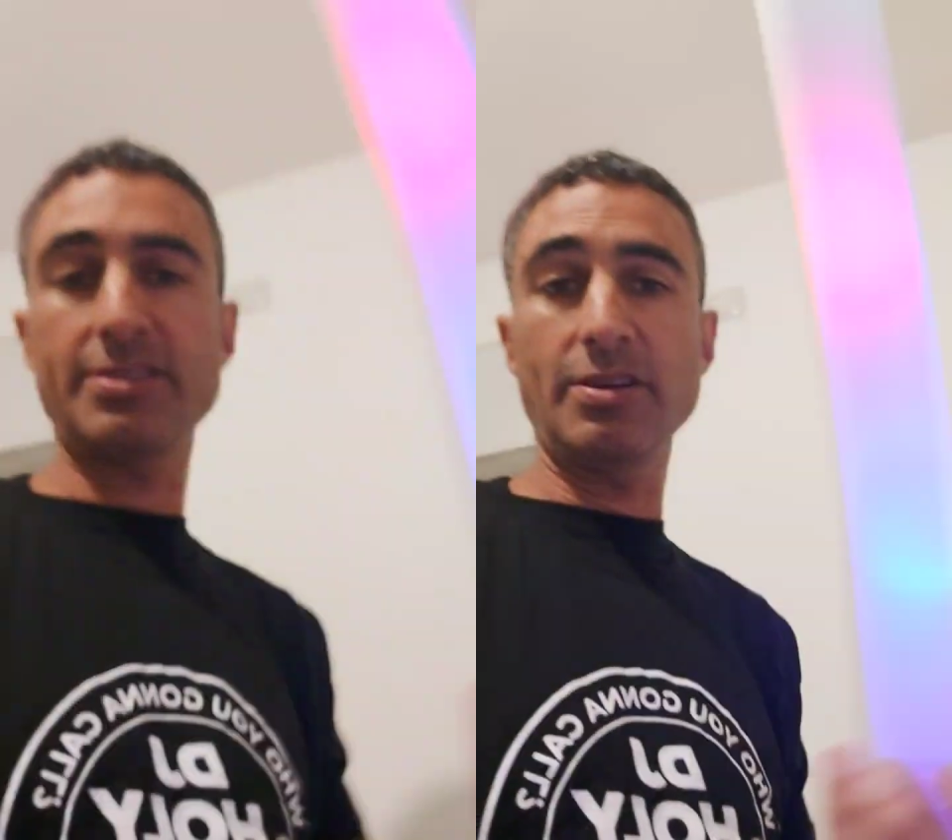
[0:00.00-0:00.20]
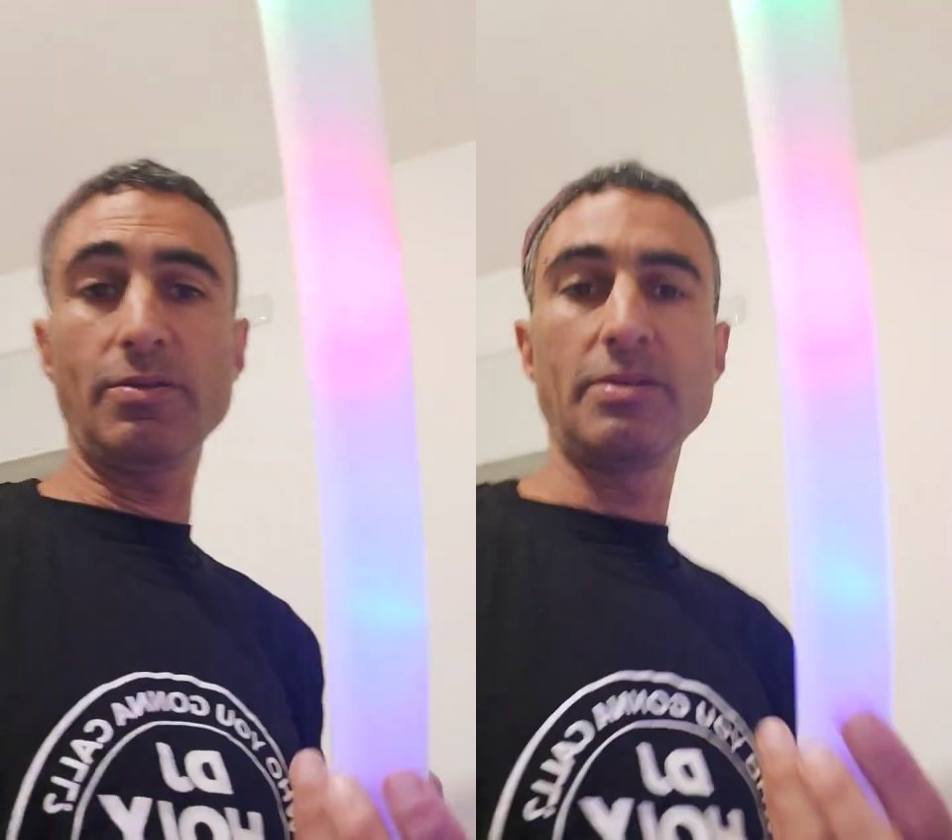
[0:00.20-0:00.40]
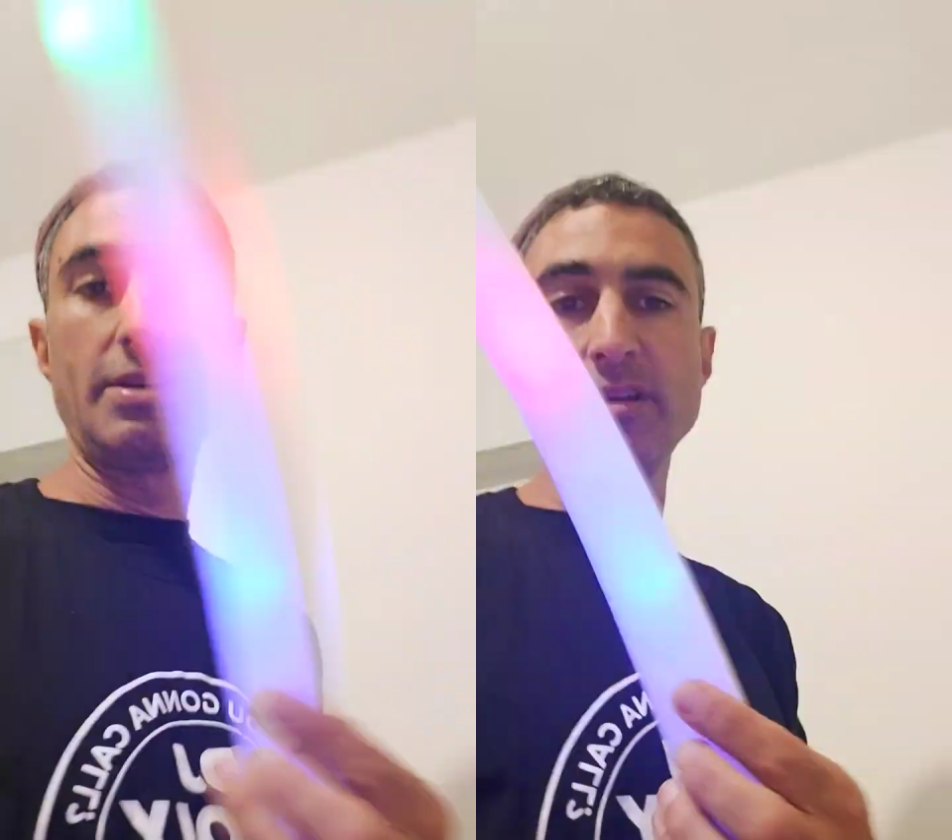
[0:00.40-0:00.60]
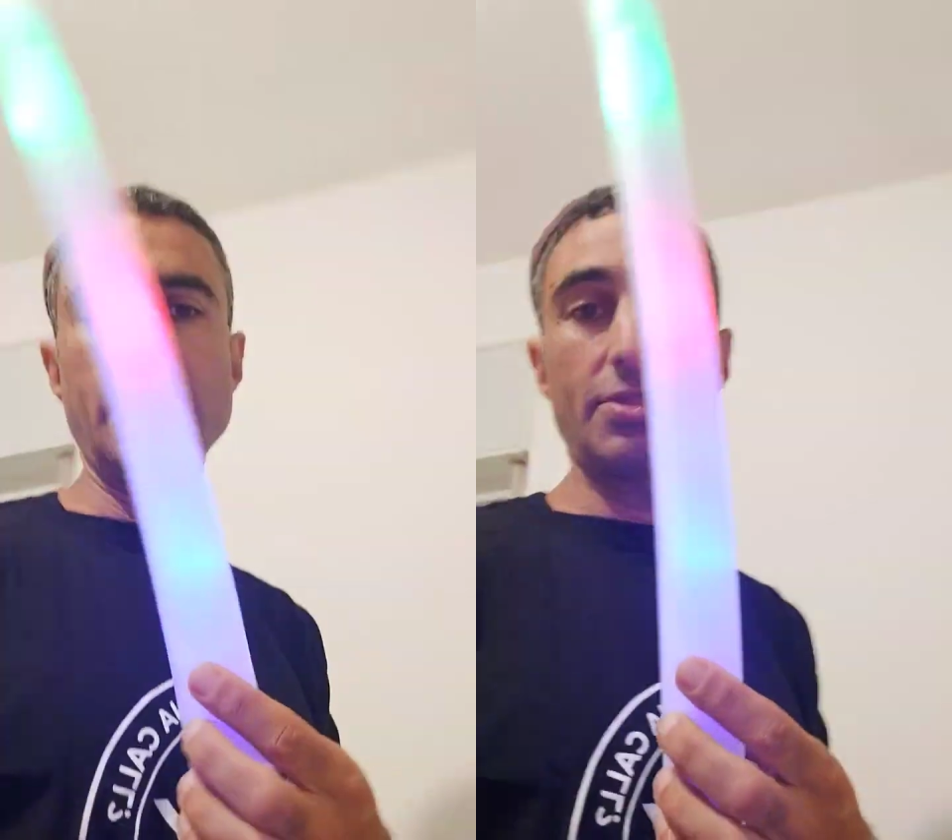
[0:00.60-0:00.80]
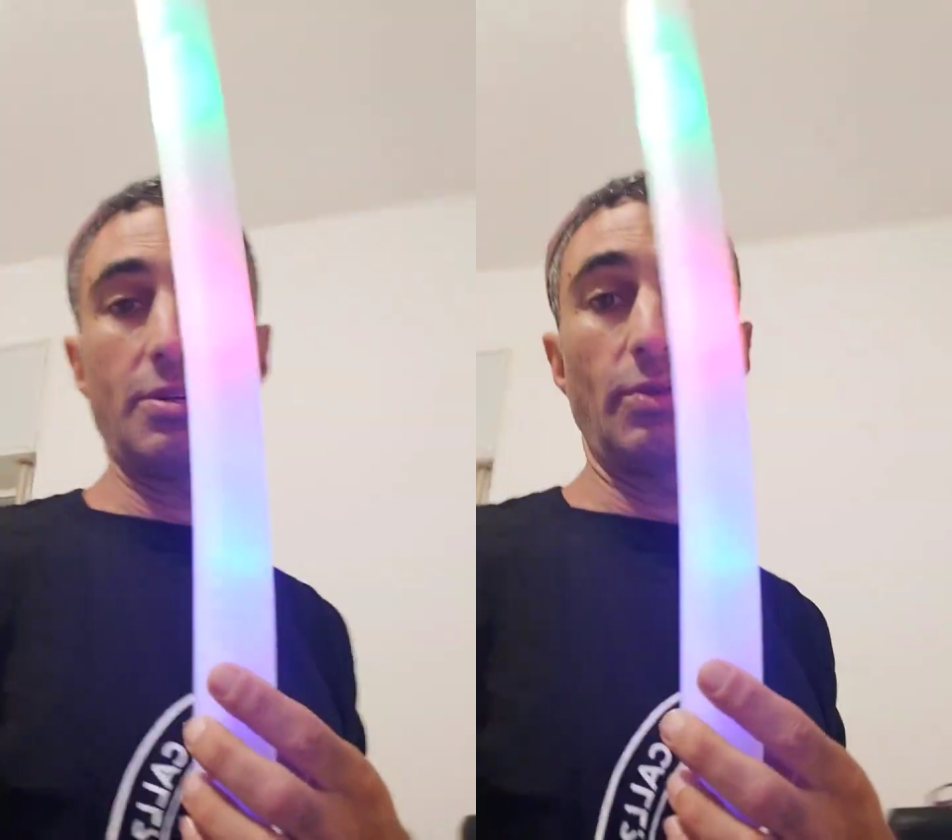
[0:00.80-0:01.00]
so I'll
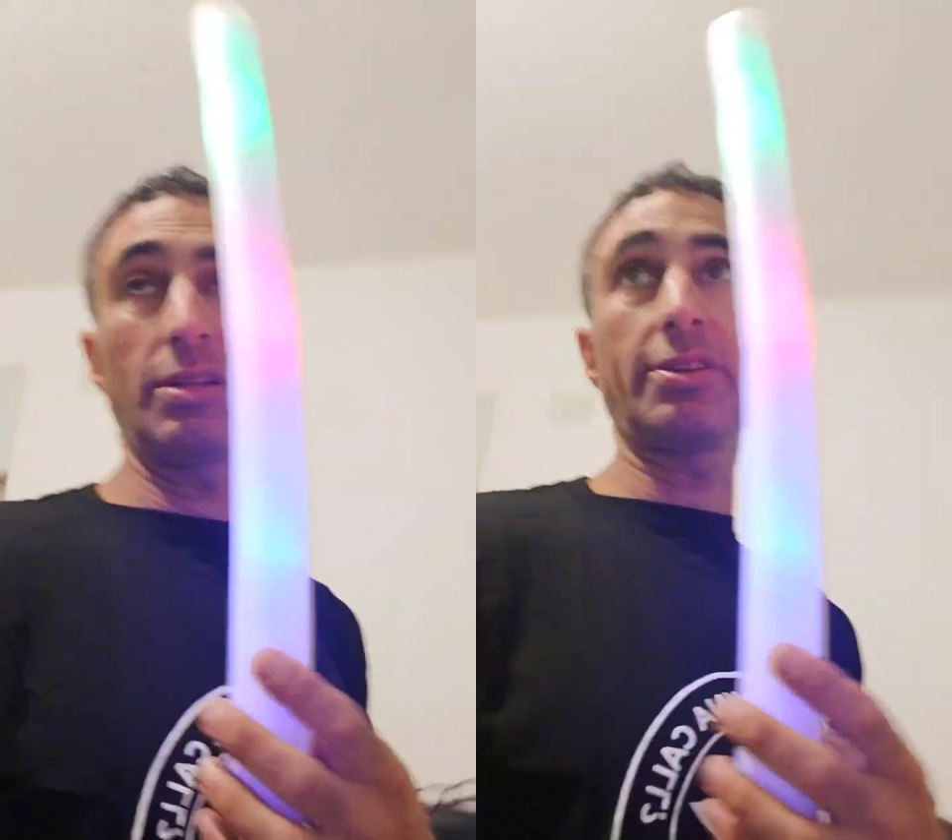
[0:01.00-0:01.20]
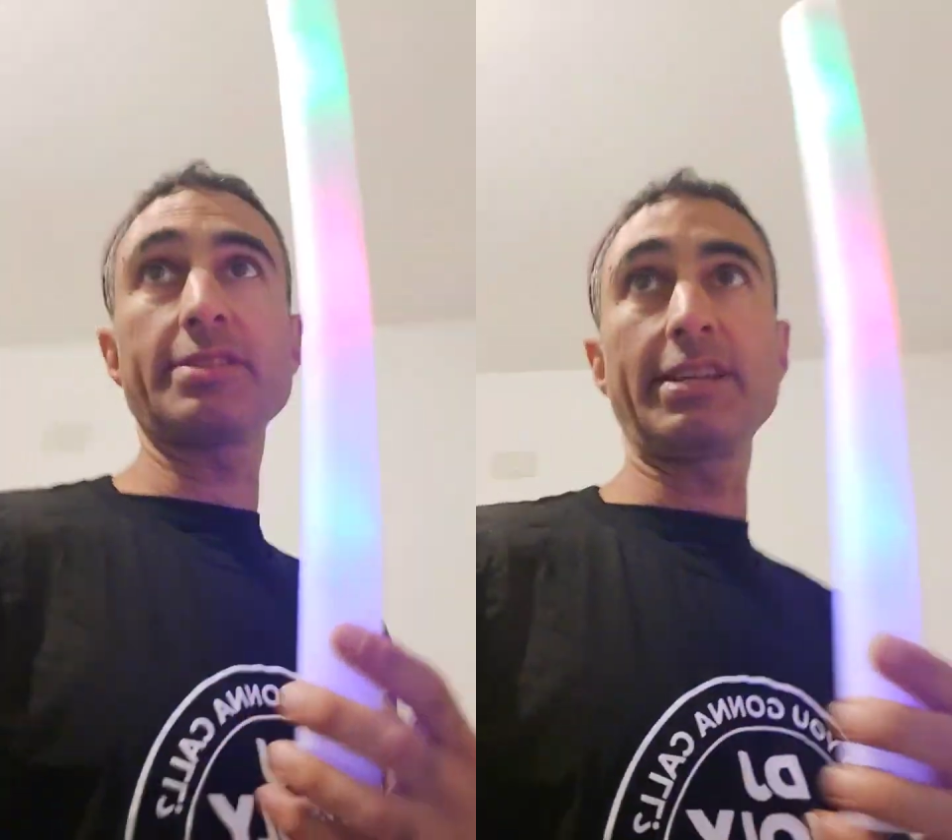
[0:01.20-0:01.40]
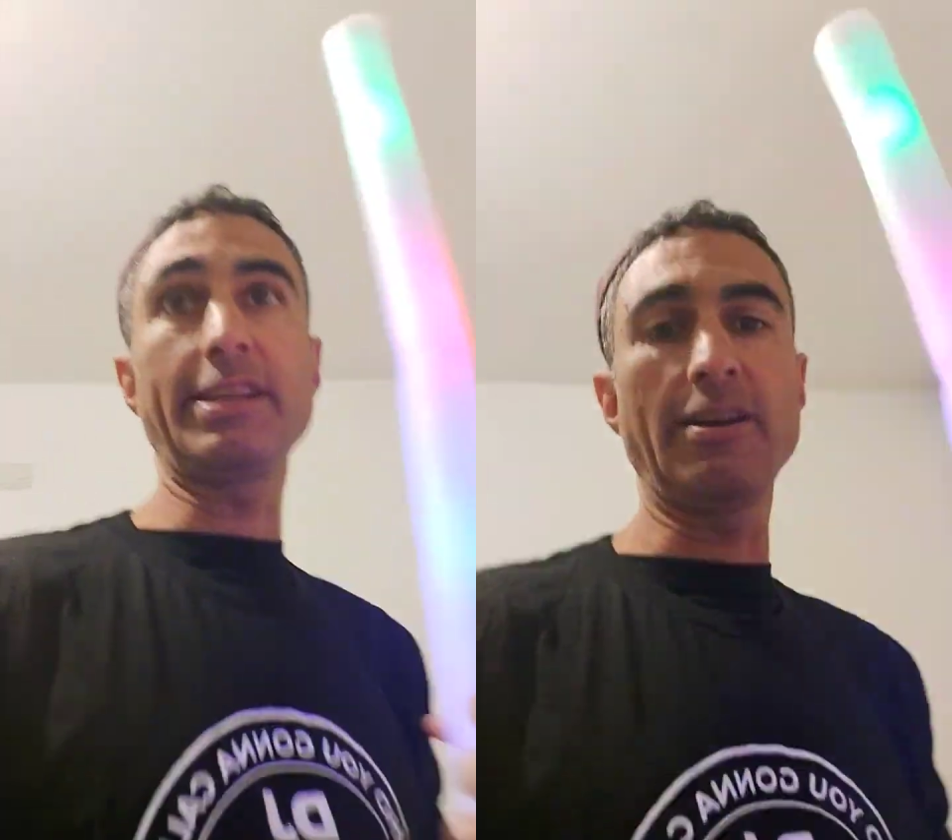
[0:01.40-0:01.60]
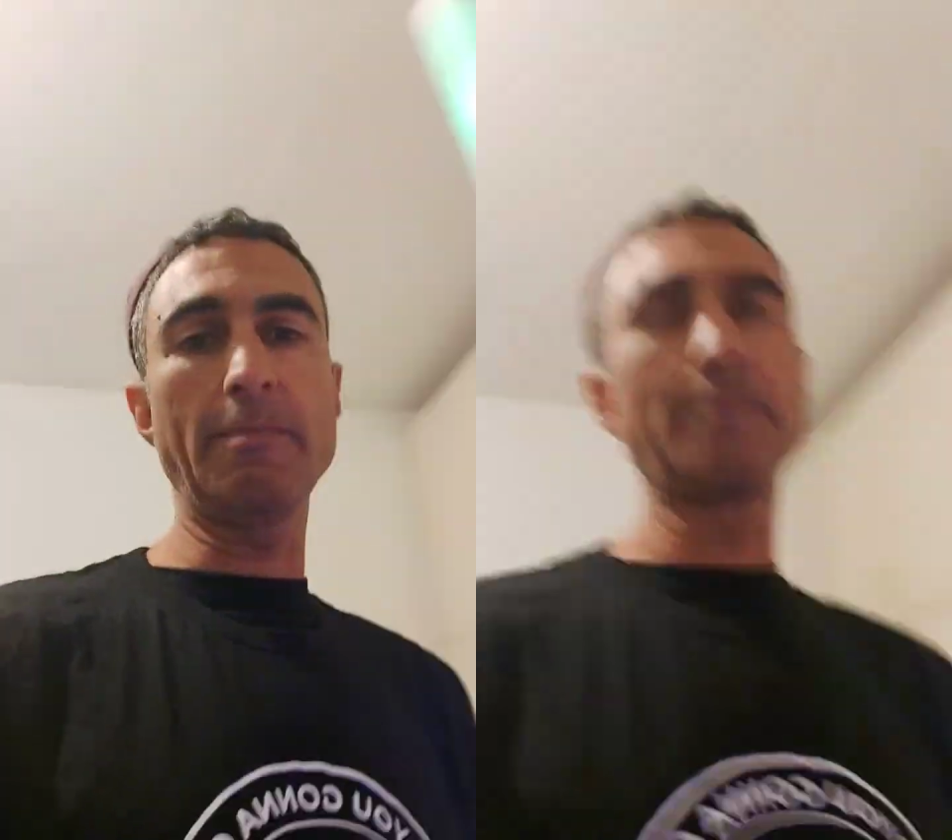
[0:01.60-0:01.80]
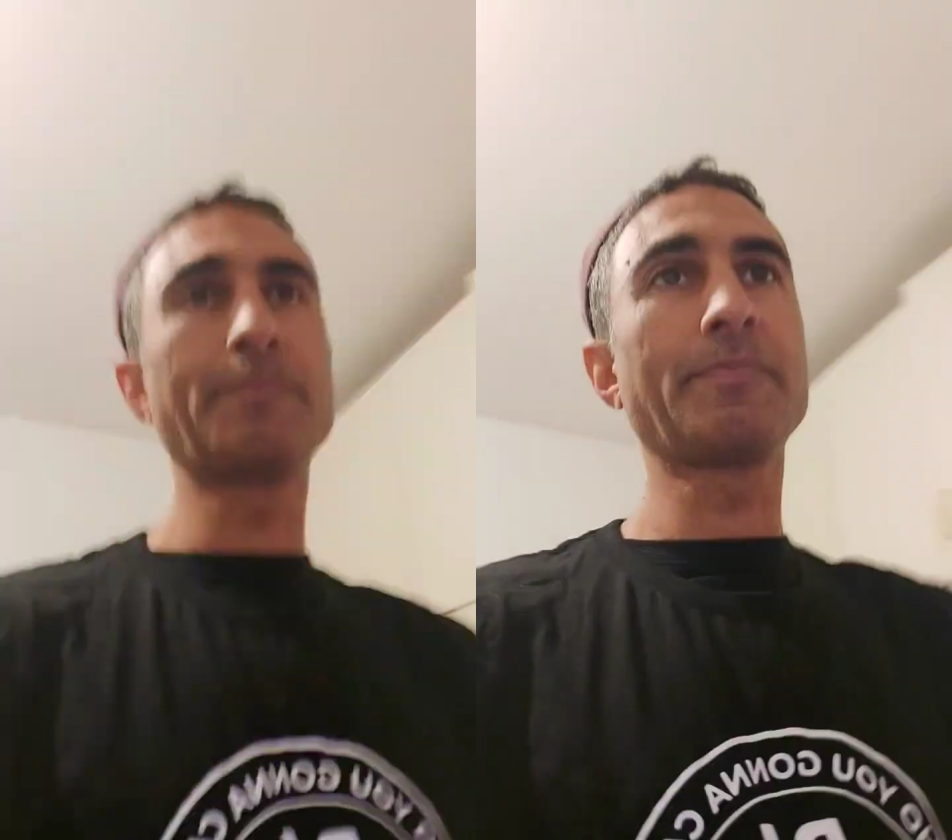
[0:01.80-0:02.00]
show you what it looks like here.